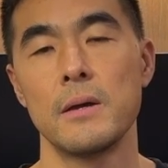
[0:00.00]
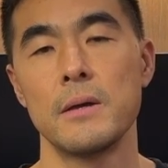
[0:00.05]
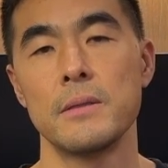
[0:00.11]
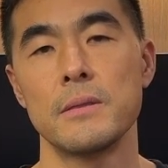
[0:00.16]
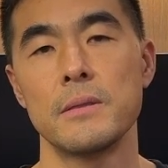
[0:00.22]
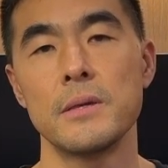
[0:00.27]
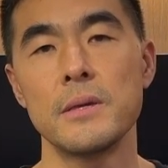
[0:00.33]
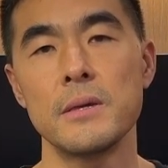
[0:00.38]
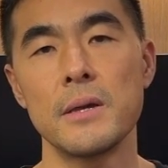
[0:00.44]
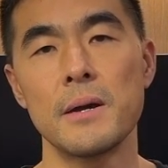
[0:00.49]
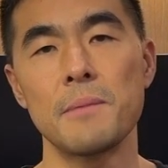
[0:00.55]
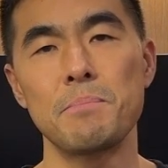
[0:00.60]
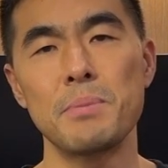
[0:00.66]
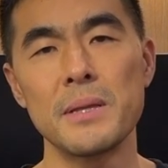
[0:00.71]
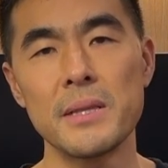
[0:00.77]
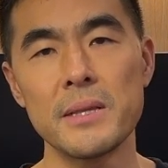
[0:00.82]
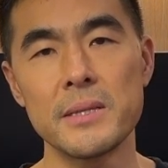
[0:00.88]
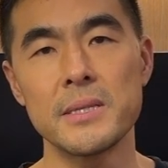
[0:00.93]
The
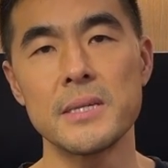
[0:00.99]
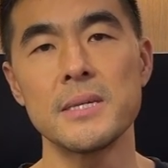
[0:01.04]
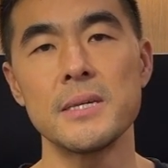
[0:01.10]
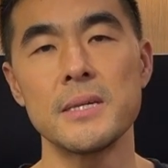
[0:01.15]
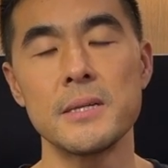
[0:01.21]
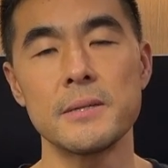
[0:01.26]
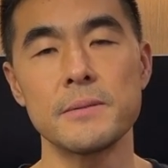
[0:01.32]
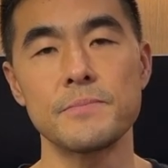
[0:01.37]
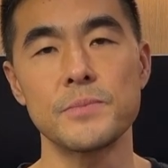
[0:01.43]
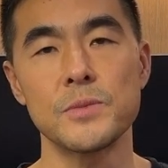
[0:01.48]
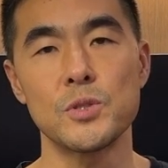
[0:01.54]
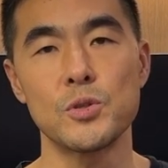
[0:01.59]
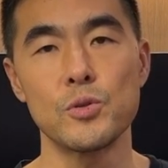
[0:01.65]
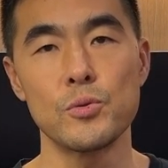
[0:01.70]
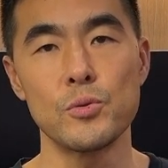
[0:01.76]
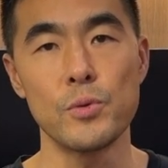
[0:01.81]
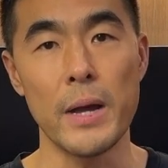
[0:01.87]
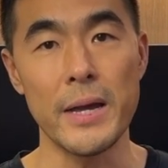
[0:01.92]
ability to